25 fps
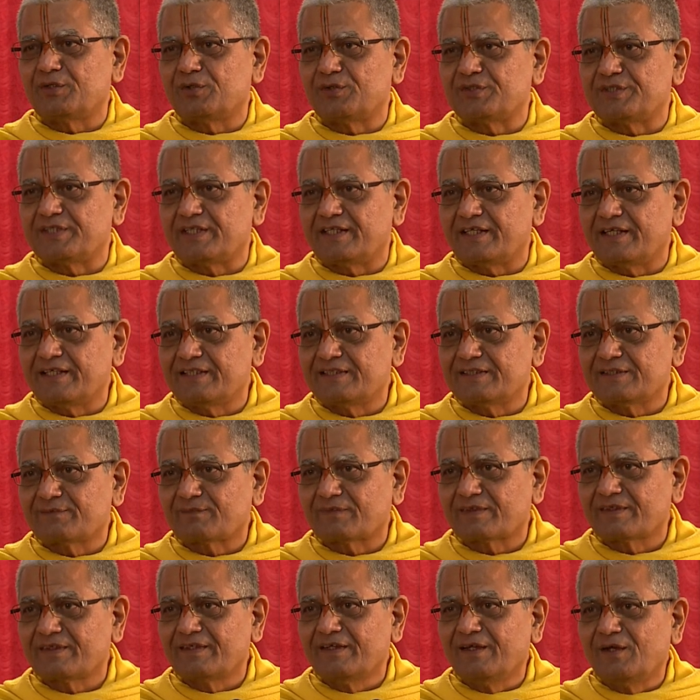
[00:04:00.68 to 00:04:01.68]
yojayet.
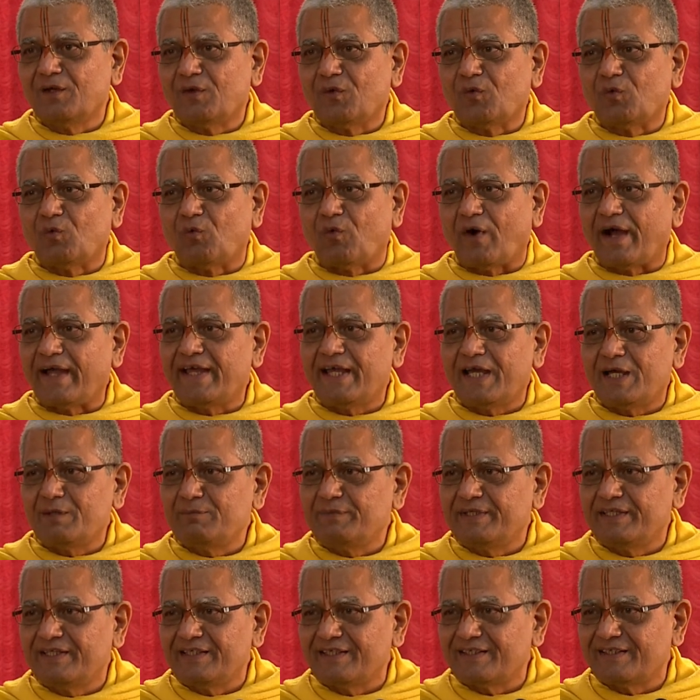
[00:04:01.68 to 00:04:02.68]
Why I
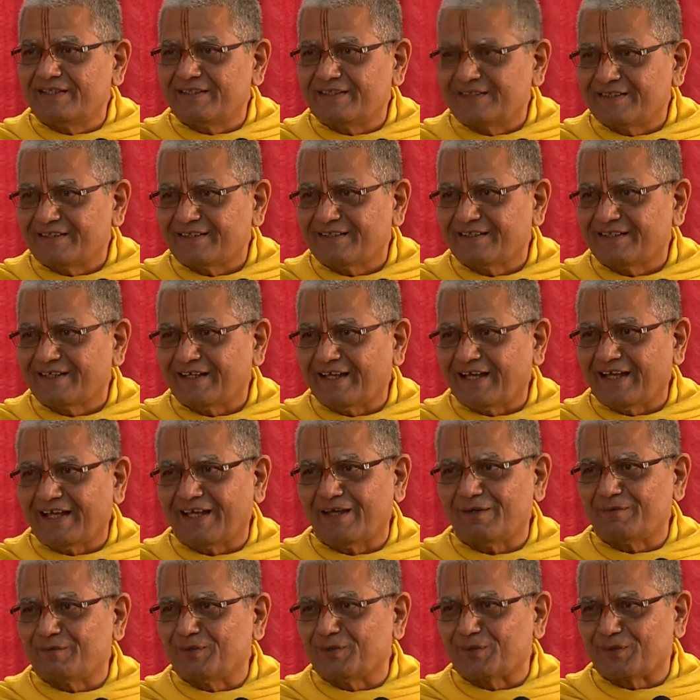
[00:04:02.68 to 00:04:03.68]
am here, I
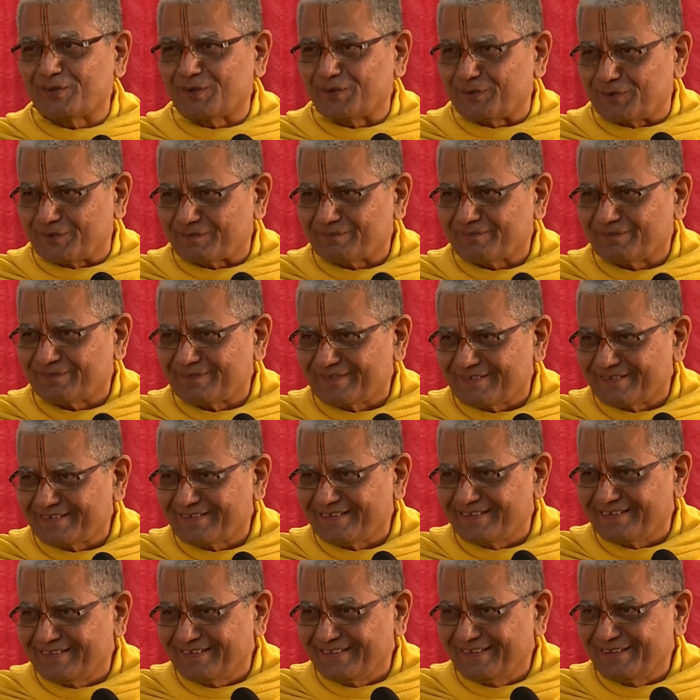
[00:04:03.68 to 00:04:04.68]
have no clue.
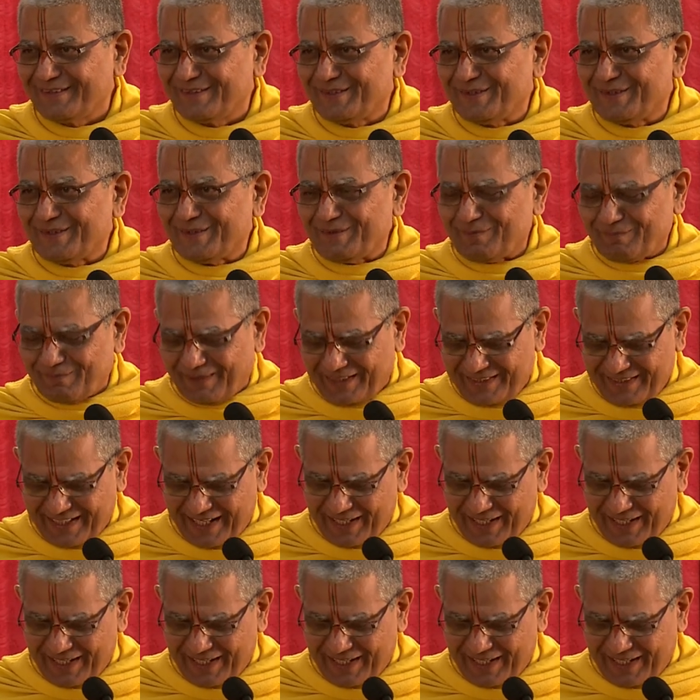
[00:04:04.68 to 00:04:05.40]
But